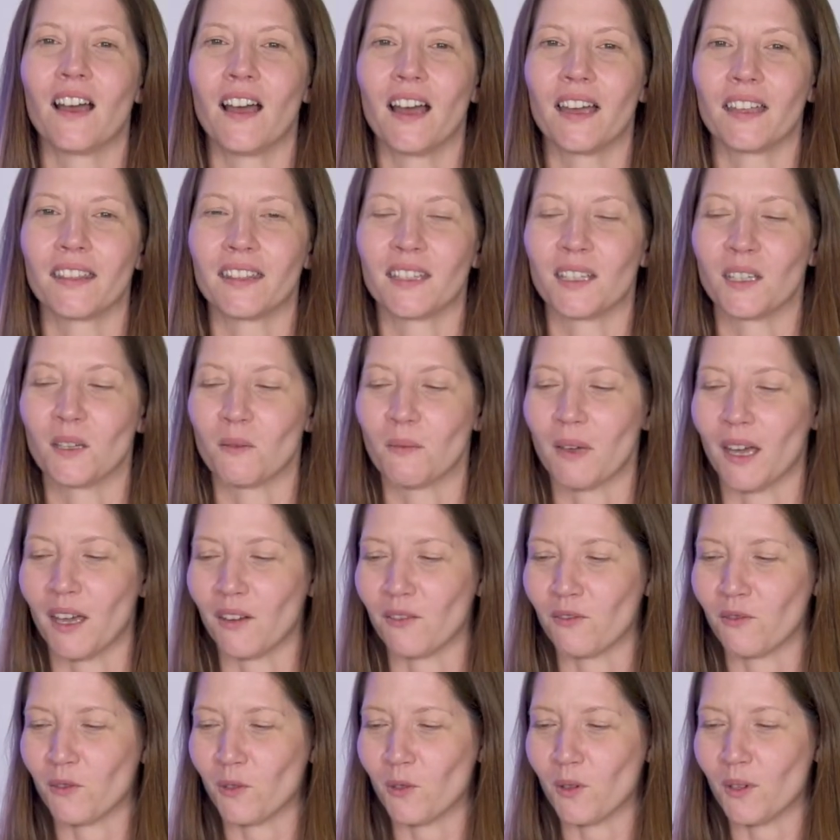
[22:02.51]
I think
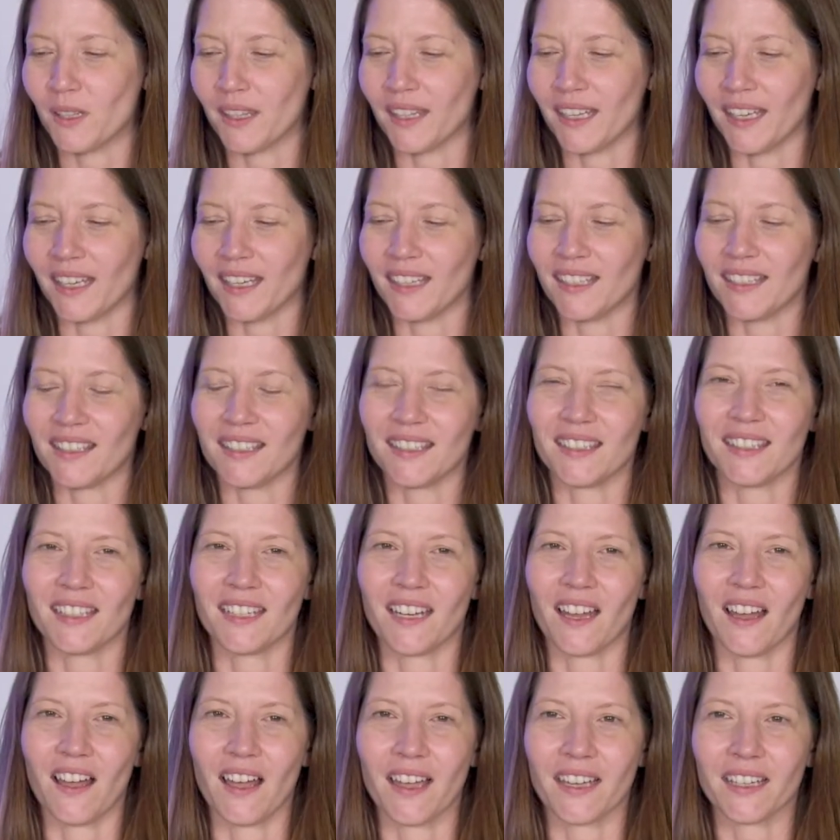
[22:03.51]
about 4 things
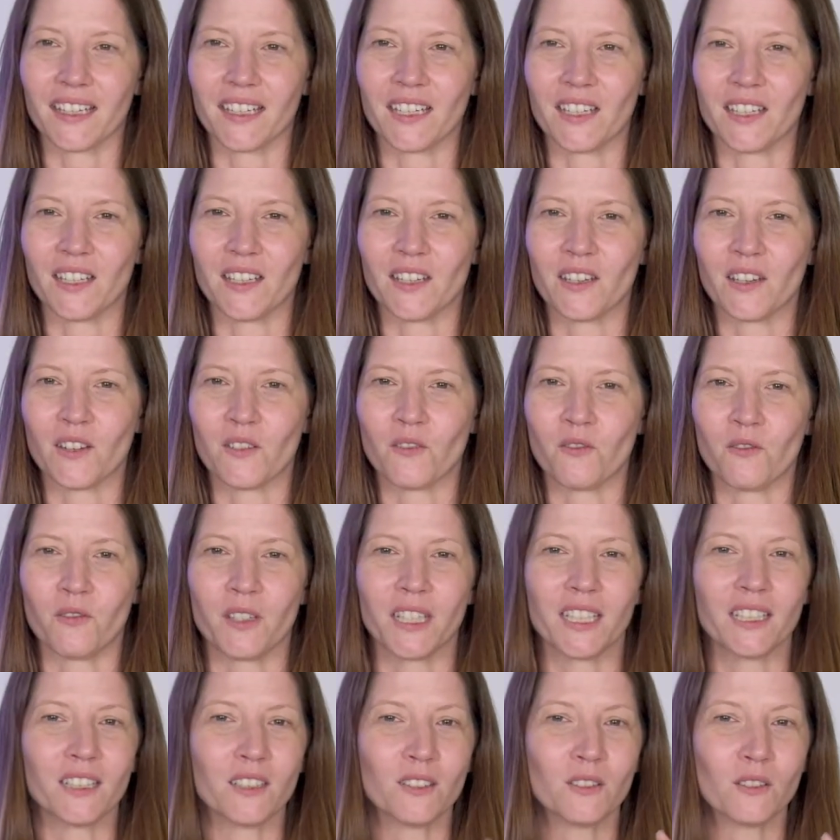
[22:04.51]
that I can
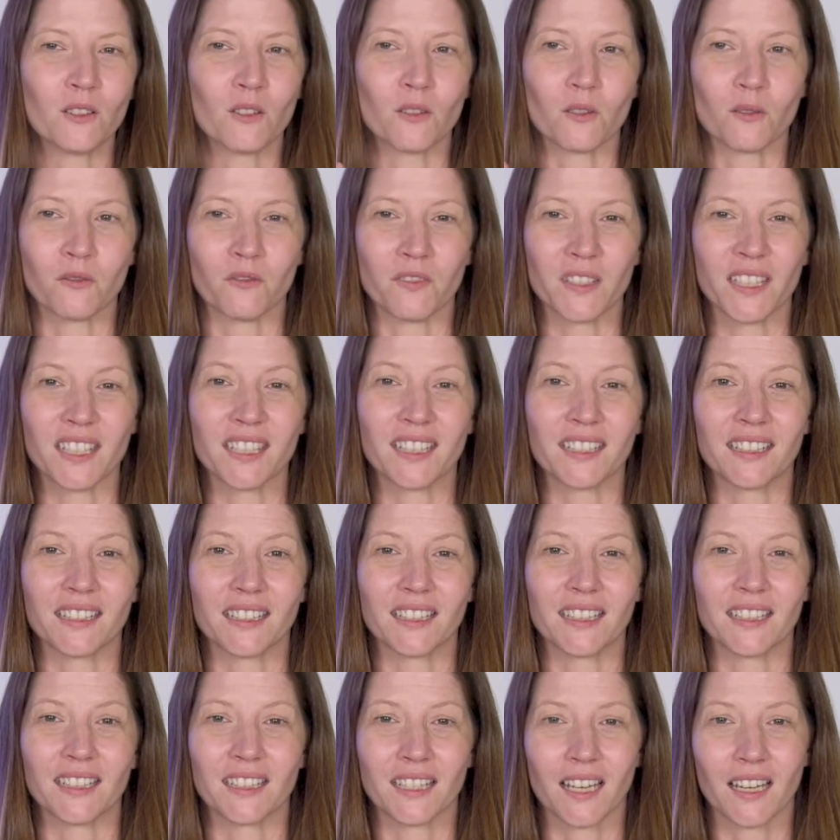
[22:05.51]
feel or
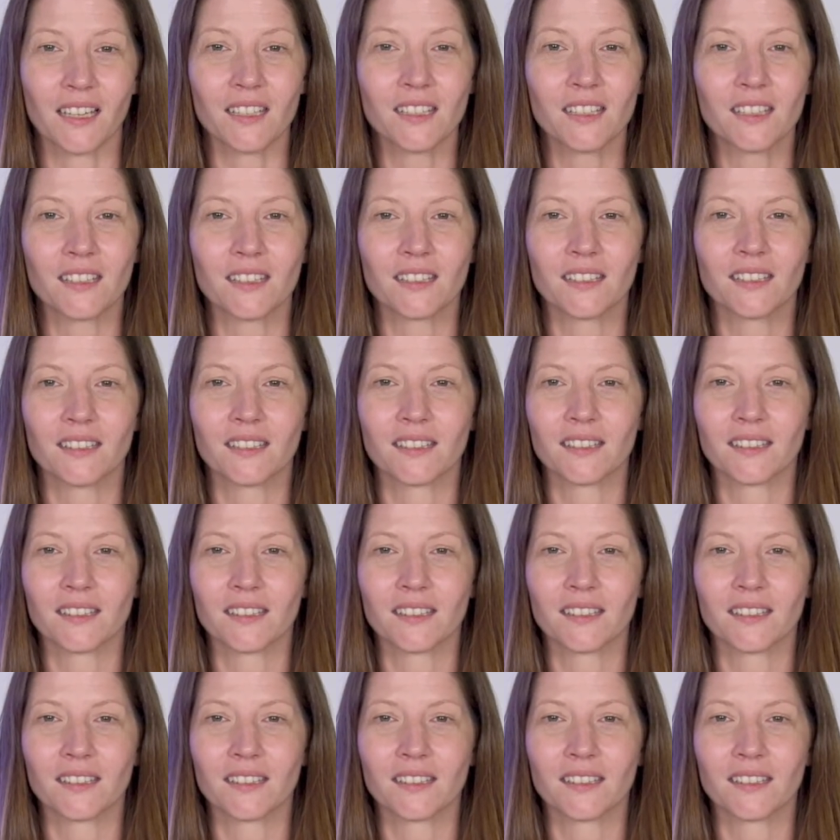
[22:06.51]
physically touch,